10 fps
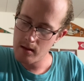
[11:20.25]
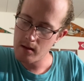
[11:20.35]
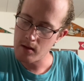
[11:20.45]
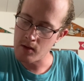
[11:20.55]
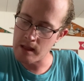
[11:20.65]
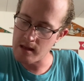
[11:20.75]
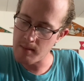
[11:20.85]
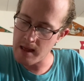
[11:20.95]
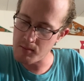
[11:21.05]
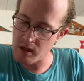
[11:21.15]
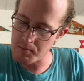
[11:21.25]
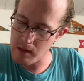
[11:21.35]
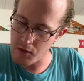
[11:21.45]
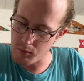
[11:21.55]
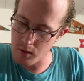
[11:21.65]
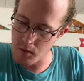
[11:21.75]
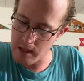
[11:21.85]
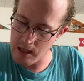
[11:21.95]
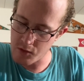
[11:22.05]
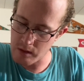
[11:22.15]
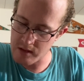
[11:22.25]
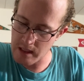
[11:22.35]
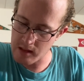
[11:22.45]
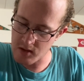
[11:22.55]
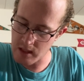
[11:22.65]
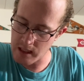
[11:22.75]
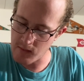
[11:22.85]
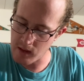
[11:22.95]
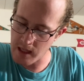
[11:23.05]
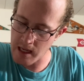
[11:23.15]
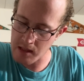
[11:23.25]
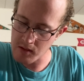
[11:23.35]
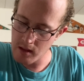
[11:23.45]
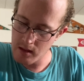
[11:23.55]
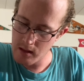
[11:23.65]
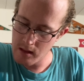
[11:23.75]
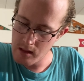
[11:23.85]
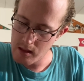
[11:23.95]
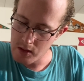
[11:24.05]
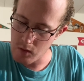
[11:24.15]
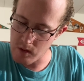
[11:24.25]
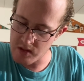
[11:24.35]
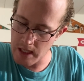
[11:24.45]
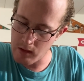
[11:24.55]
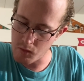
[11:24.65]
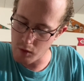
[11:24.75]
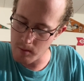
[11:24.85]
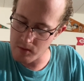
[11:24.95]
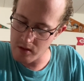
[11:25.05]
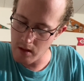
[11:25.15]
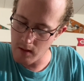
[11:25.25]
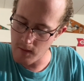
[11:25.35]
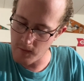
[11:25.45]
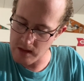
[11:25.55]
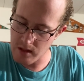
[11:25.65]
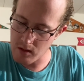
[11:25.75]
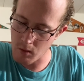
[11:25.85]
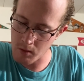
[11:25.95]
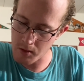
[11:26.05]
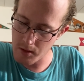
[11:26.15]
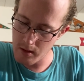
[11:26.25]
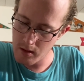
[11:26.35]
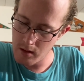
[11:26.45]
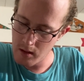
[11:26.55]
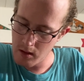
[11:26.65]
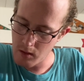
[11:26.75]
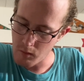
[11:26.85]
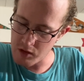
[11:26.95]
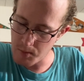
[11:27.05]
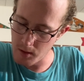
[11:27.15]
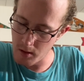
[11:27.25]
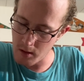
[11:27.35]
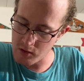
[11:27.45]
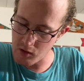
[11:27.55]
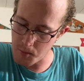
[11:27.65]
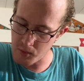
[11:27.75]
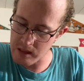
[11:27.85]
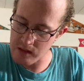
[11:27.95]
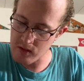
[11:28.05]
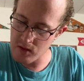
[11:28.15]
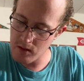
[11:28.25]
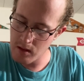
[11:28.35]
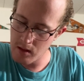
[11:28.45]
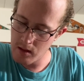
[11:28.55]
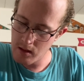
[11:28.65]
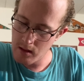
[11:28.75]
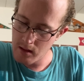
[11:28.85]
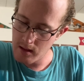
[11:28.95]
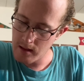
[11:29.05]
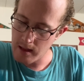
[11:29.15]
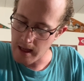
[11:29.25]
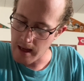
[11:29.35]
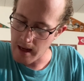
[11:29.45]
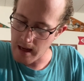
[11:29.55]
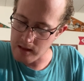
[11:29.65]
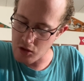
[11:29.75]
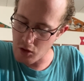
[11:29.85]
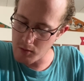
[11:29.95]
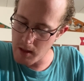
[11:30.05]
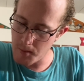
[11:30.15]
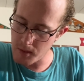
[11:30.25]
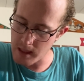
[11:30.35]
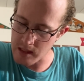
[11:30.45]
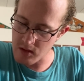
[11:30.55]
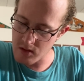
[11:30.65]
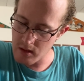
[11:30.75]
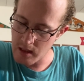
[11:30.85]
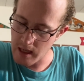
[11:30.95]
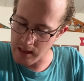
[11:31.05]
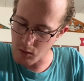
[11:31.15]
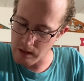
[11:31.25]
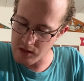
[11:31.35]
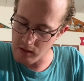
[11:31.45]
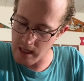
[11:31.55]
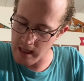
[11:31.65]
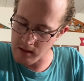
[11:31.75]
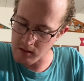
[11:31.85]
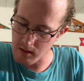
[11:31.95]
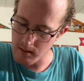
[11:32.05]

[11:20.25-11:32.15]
Then the man brought me through the entrance at the side of the gate, to the sacred rooms facing north, which belonged to the priests, and he showed me a place at the western end.